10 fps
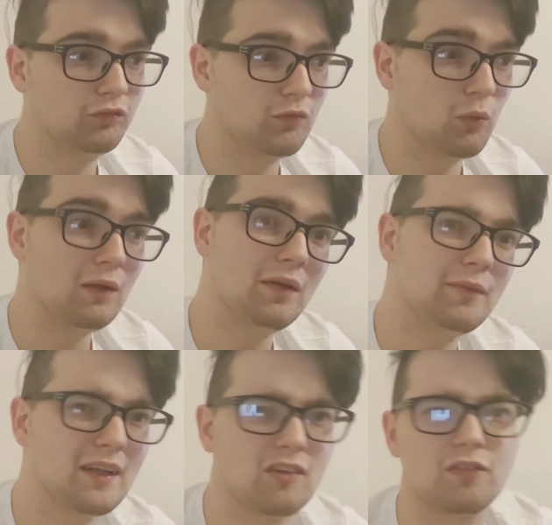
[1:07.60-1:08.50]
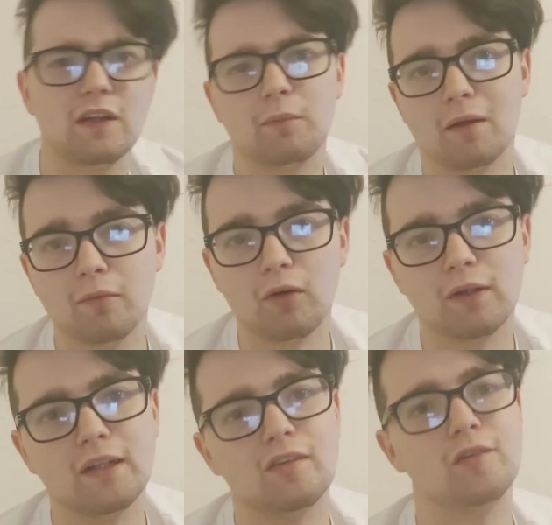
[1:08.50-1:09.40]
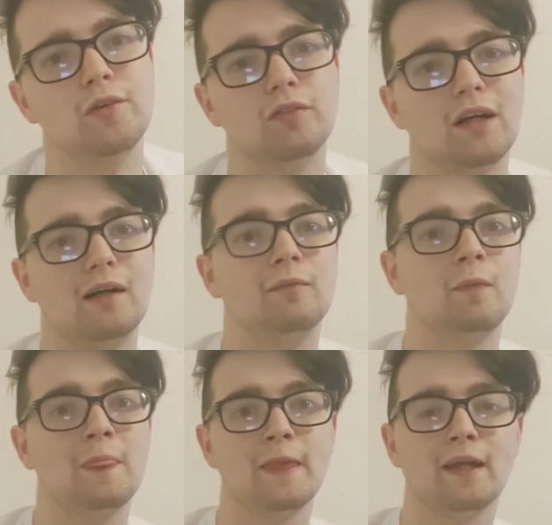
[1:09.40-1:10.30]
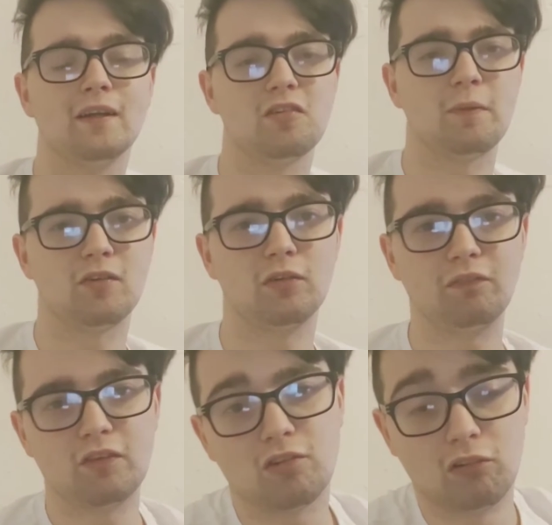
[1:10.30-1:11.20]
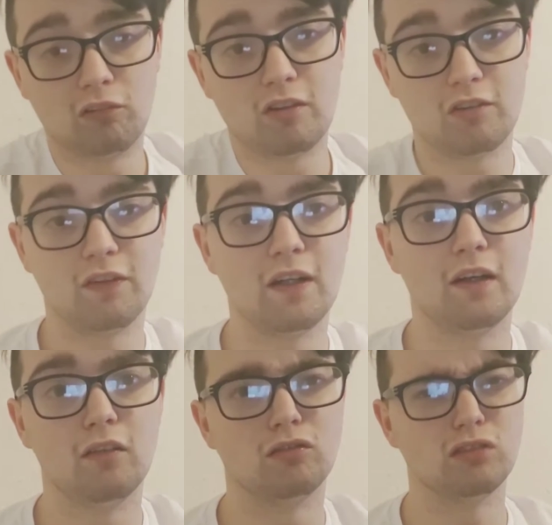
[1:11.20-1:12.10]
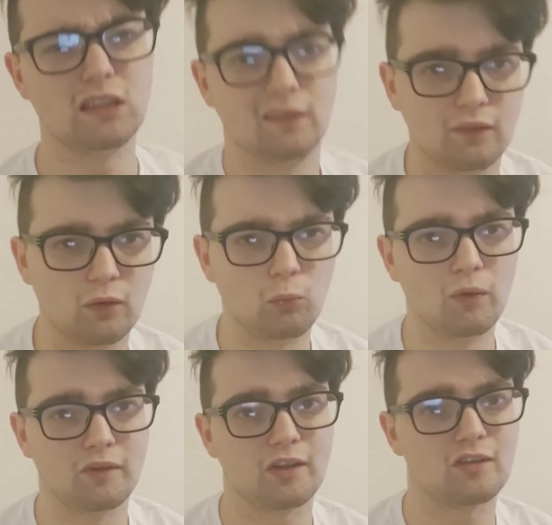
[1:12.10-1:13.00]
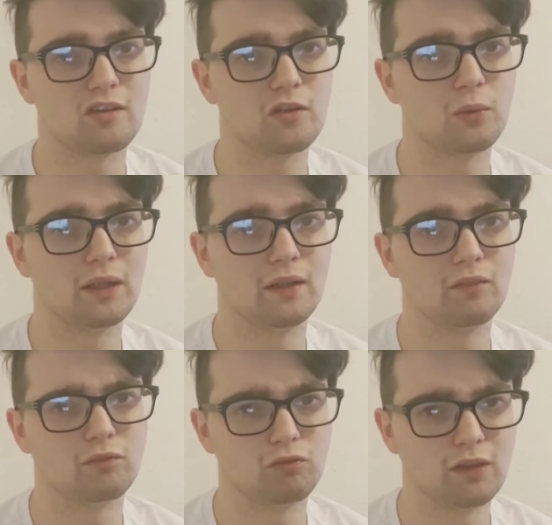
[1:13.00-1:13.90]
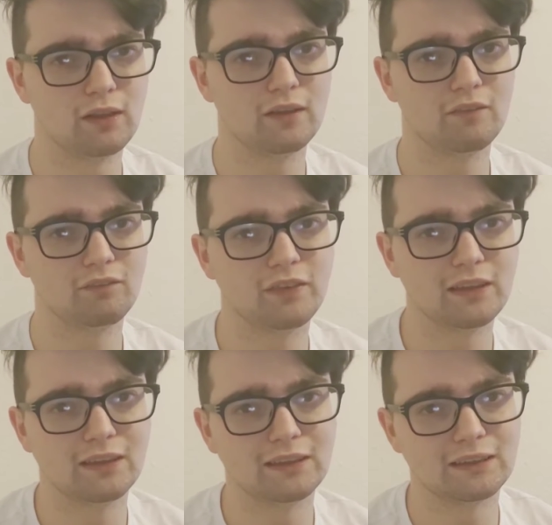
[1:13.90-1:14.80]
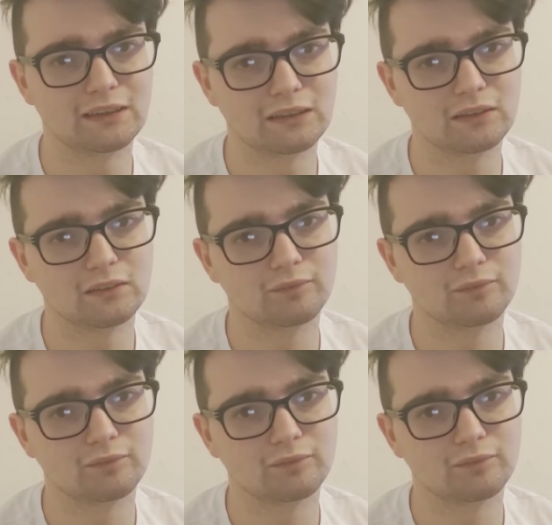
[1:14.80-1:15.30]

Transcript: Well, maybe it is fair, but I'm not here to do that. Especially with the stories of her really not wanting to do it and really feeling